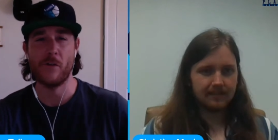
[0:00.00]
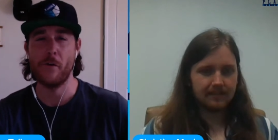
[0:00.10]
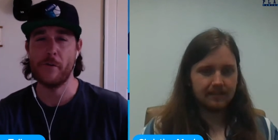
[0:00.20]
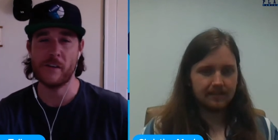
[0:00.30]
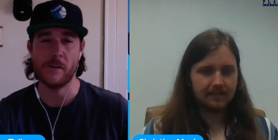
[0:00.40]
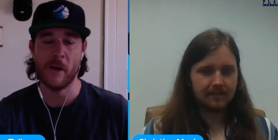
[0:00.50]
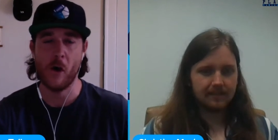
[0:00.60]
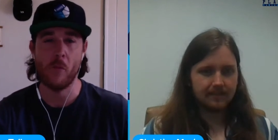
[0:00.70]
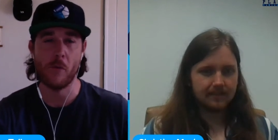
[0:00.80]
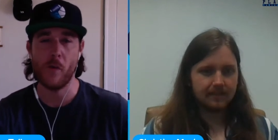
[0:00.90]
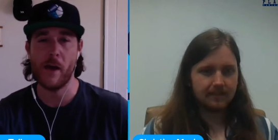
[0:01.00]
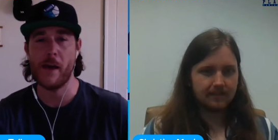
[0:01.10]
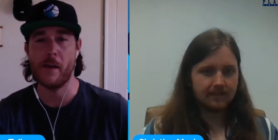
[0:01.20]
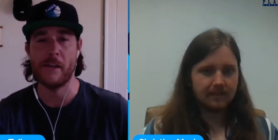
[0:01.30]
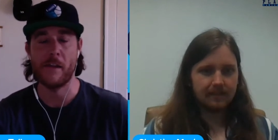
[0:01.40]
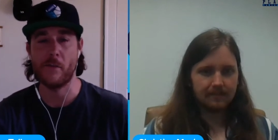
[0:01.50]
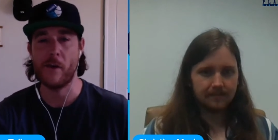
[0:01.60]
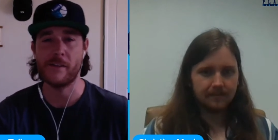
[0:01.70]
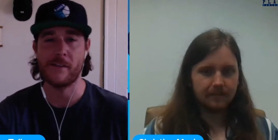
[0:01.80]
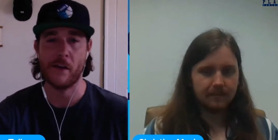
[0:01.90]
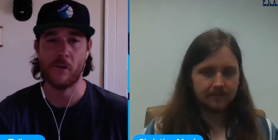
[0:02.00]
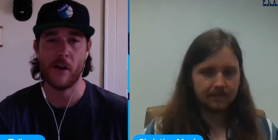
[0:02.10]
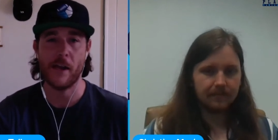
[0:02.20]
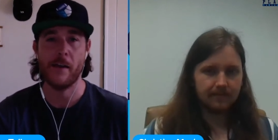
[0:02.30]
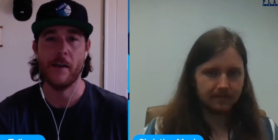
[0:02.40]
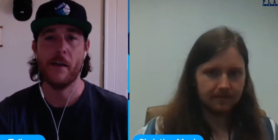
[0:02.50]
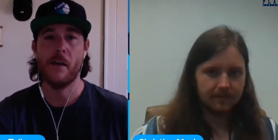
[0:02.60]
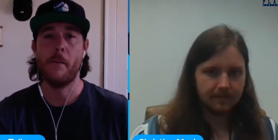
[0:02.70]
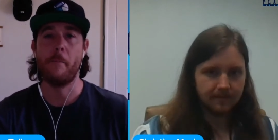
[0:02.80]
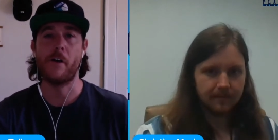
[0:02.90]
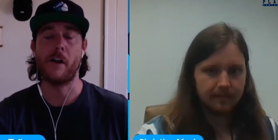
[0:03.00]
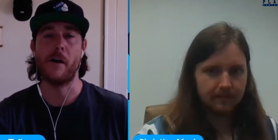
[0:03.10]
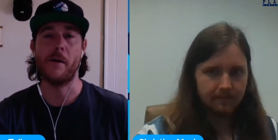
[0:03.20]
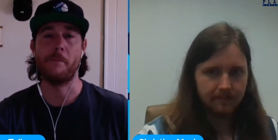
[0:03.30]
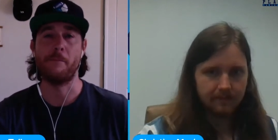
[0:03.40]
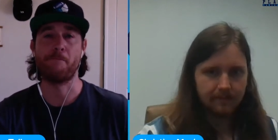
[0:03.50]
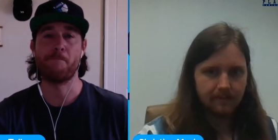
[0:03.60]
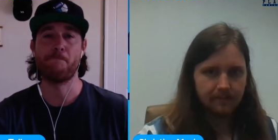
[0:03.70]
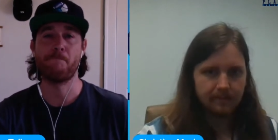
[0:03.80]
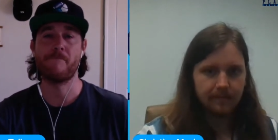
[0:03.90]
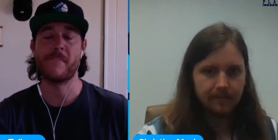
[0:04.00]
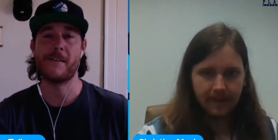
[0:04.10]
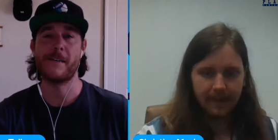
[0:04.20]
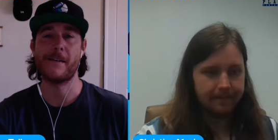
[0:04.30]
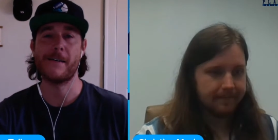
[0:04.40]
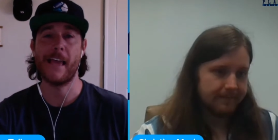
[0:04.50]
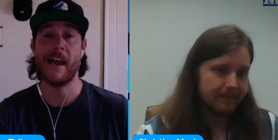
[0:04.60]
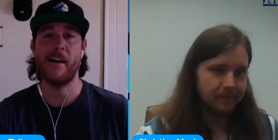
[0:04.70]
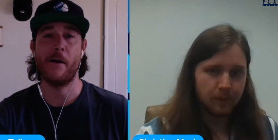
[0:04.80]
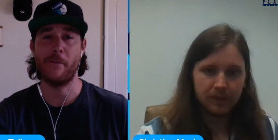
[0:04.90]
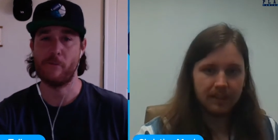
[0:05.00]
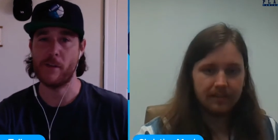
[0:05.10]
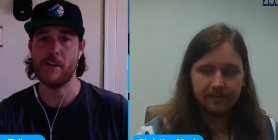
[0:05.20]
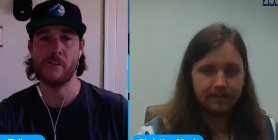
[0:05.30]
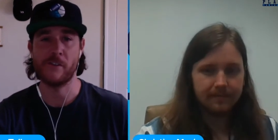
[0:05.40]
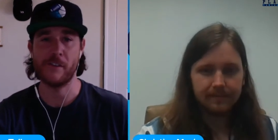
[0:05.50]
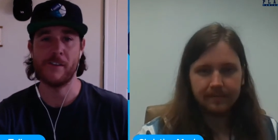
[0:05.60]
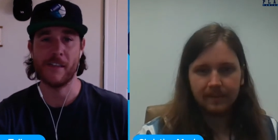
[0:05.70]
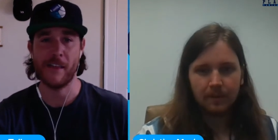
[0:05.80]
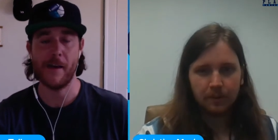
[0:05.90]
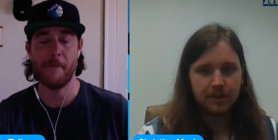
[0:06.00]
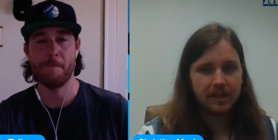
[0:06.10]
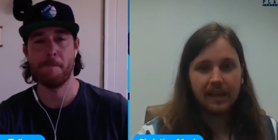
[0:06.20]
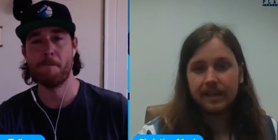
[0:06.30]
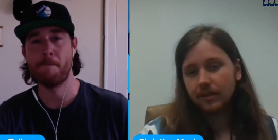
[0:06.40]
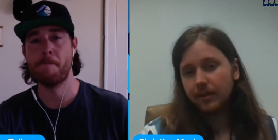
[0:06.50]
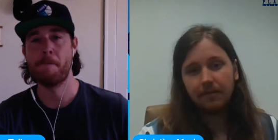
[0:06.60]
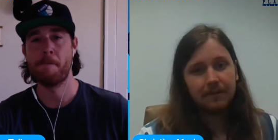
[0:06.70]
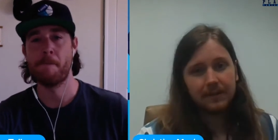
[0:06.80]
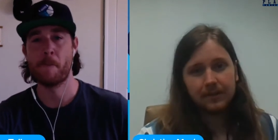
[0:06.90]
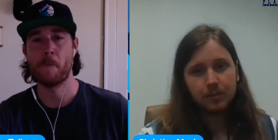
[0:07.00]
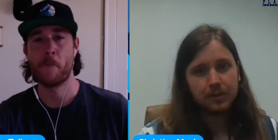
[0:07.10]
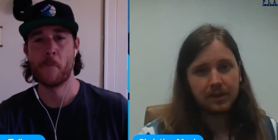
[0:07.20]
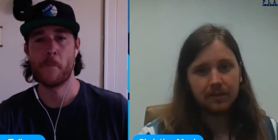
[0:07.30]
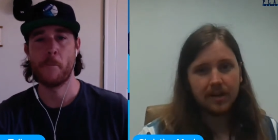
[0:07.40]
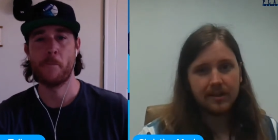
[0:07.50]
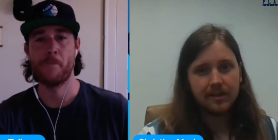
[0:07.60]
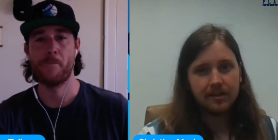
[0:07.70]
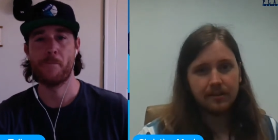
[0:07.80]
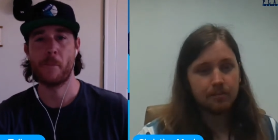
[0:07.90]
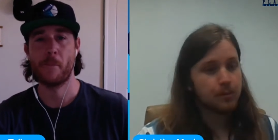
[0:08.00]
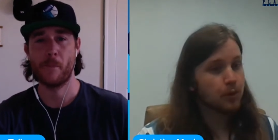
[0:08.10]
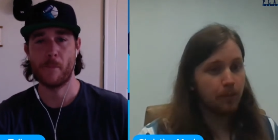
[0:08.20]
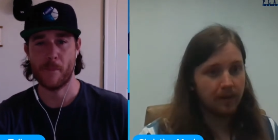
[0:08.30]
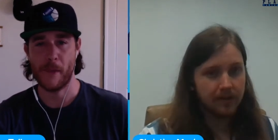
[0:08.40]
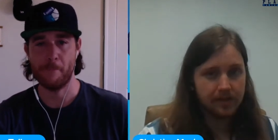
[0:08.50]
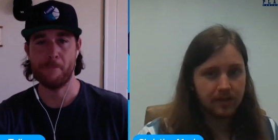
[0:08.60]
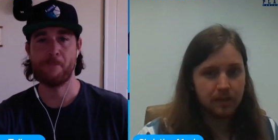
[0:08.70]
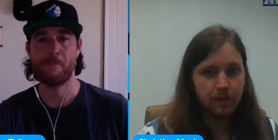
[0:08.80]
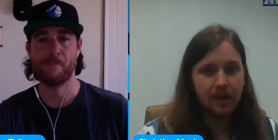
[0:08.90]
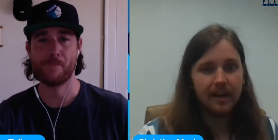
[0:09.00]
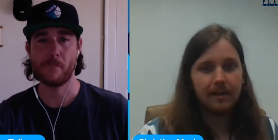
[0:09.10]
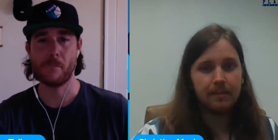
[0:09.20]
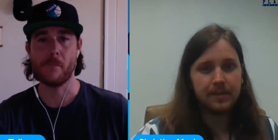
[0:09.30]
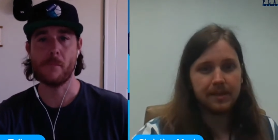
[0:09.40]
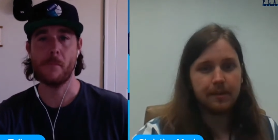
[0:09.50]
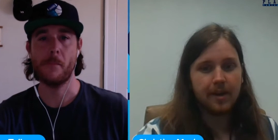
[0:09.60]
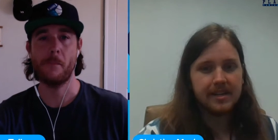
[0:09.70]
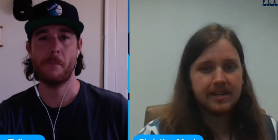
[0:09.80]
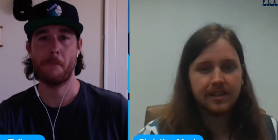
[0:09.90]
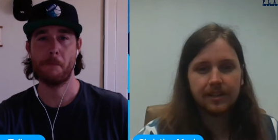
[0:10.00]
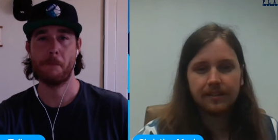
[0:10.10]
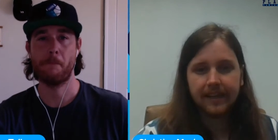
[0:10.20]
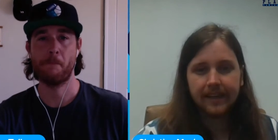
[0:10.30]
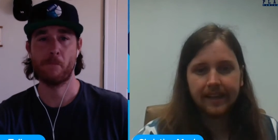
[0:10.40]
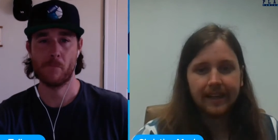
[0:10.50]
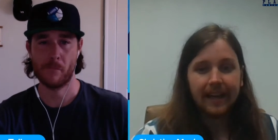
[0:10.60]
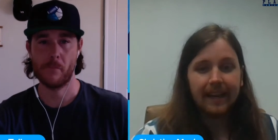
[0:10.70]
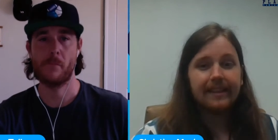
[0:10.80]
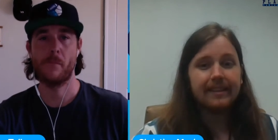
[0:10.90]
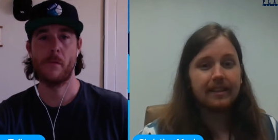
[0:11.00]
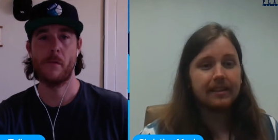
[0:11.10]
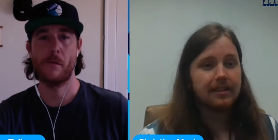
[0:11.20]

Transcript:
Speaker 1: if it's going to be home or away. I mean, either way, it's not great. But um, uh, yeah. yeah, I'll be we'll really see. interested to see that.
Speaker 2: We'll see. He's only 52% rostered. Skubal's yep. only 29% rostered. And then